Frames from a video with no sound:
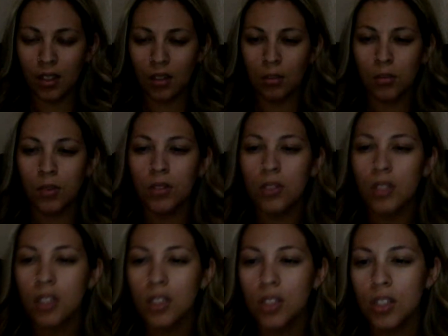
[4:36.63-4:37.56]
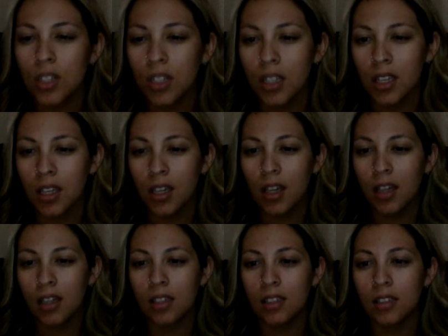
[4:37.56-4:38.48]
Music junkie
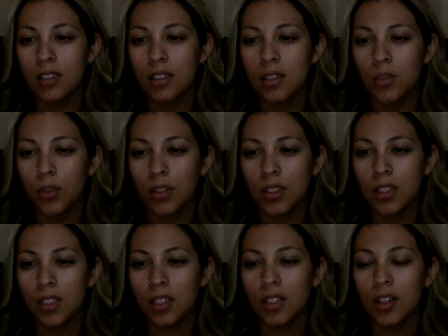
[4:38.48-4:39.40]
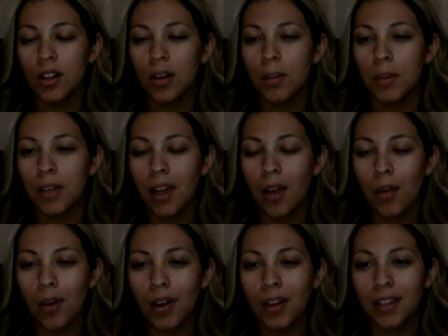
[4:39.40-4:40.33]
addict. What's good, Carmen? How
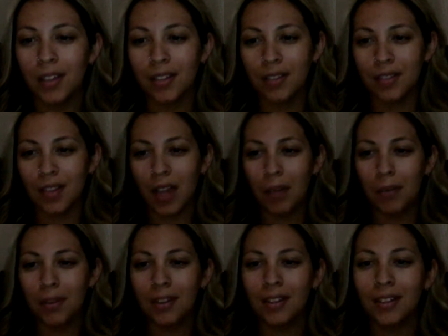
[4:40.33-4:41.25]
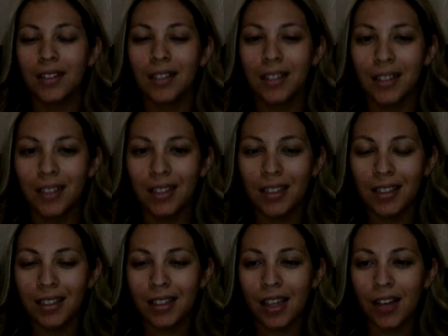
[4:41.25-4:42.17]
are you? I'm good.
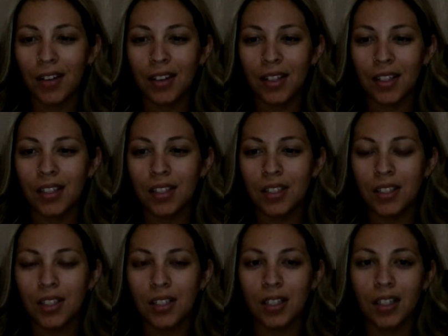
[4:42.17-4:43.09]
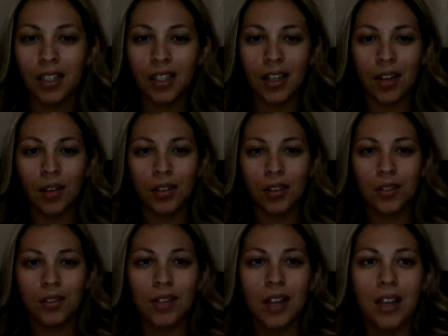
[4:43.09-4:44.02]
Everything is good. How are
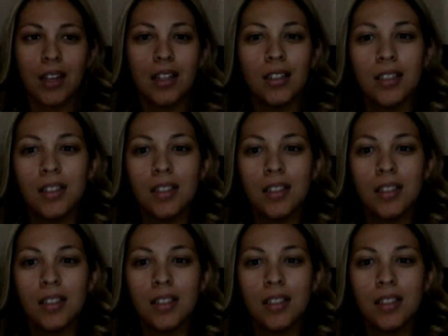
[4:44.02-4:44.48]
you guys?